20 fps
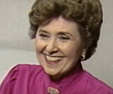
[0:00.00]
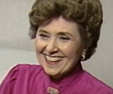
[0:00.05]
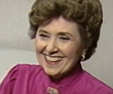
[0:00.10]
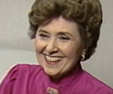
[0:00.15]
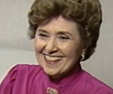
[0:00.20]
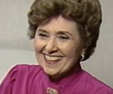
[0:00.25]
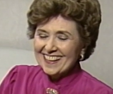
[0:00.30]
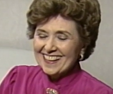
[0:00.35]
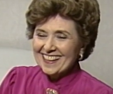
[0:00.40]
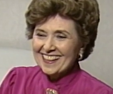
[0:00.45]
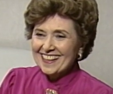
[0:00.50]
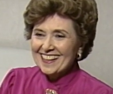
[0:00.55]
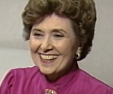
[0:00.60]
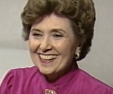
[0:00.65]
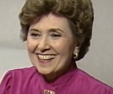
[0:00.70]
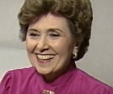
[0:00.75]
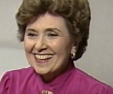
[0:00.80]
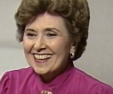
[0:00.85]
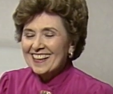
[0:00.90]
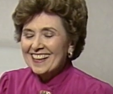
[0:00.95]

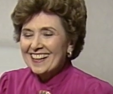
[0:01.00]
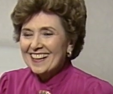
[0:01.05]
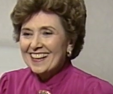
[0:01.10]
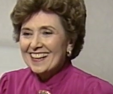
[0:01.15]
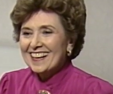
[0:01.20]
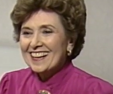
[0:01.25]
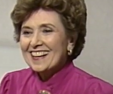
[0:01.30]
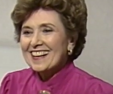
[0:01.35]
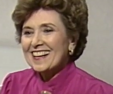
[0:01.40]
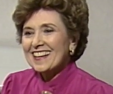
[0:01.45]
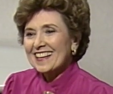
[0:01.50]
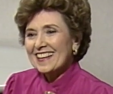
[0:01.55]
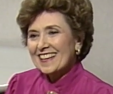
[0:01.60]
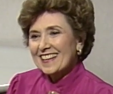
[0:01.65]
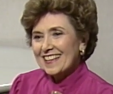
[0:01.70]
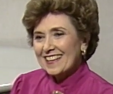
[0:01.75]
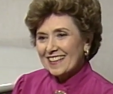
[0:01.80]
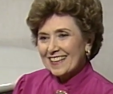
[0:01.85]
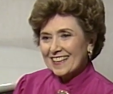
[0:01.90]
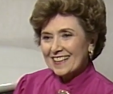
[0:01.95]

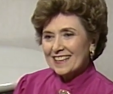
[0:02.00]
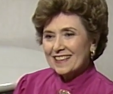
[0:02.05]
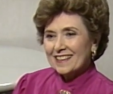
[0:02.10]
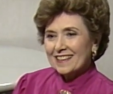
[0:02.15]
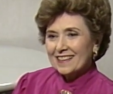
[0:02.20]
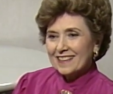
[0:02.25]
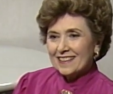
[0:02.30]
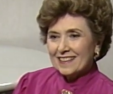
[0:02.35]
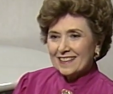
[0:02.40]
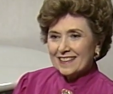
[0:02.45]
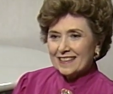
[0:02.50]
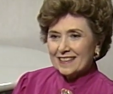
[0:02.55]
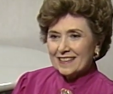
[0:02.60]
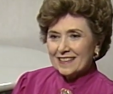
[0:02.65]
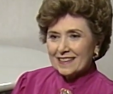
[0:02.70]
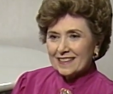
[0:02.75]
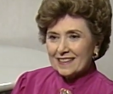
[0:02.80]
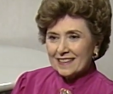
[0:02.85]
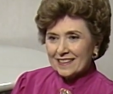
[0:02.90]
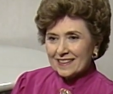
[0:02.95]

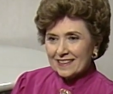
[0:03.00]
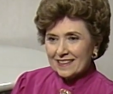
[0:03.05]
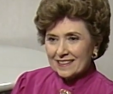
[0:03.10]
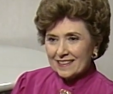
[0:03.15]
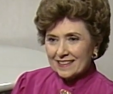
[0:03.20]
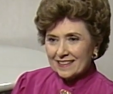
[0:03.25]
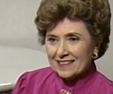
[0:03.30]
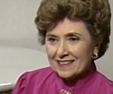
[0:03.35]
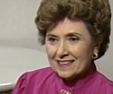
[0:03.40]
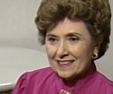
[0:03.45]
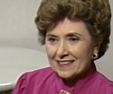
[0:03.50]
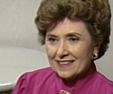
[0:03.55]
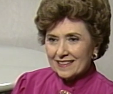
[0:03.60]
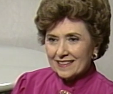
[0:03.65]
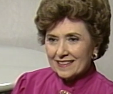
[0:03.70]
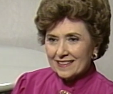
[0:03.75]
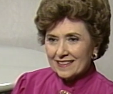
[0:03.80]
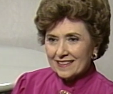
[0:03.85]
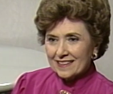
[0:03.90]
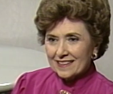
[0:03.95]

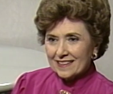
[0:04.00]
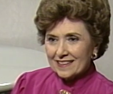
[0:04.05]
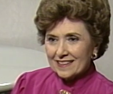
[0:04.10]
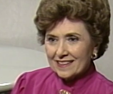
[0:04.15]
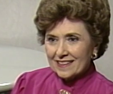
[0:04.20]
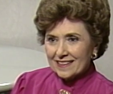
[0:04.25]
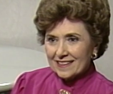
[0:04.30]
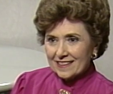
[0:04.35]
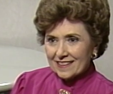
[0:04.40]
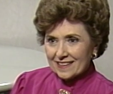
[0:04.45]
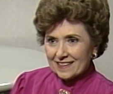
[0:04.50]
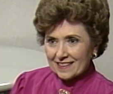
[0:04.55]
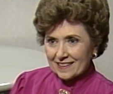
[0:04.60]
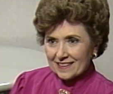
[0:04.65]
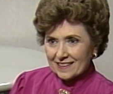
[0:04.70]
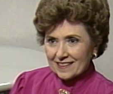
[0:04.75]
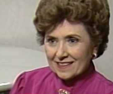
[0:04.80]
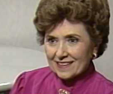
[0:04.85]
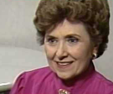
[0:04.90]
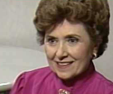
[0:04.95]

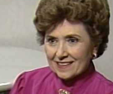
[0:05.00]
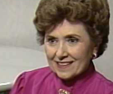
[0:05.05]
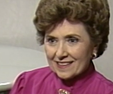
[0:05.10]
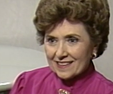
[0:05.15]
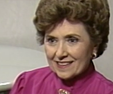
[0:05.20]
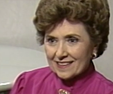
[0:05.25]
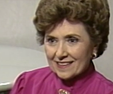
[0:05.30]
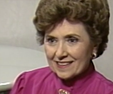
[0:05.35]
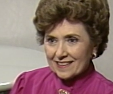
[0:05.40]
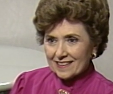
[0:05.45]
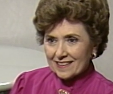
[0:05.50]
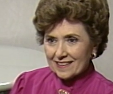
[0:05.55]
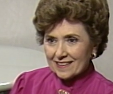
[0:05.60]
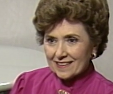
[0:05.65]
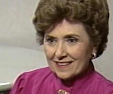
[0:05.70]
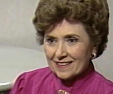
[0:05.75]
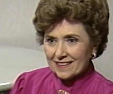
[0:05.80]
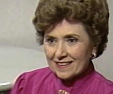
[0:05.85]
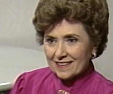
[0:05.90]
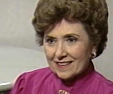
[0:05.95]

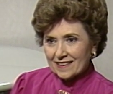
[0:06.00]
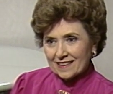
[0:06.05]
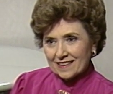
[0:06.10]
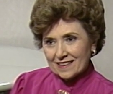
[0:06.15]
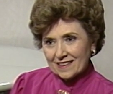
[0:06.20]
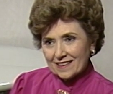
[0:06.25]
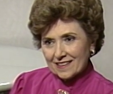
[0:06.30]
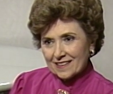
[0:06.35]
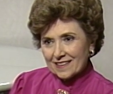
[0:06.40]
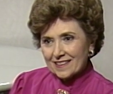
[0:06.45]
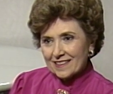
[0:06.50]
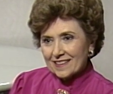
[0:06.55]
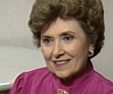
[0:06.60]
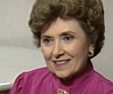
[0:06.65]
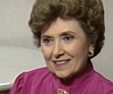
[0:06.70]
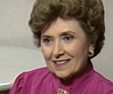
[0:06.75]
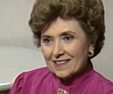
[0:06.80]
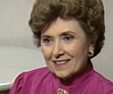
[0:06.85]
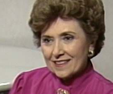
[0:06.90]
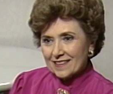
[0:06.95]

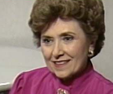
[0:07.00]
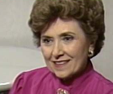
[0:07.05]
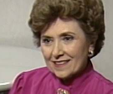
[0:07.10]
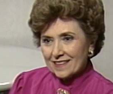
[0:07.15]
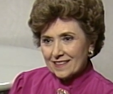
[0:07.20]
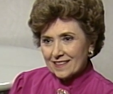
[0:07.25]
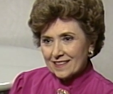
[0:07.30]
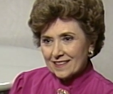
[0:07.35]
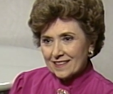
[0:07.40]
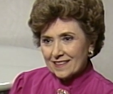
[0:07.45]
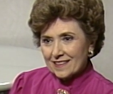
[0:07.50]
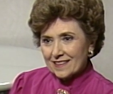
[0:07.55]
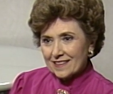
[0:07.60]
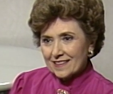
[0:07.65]
No one is speaking in this clip.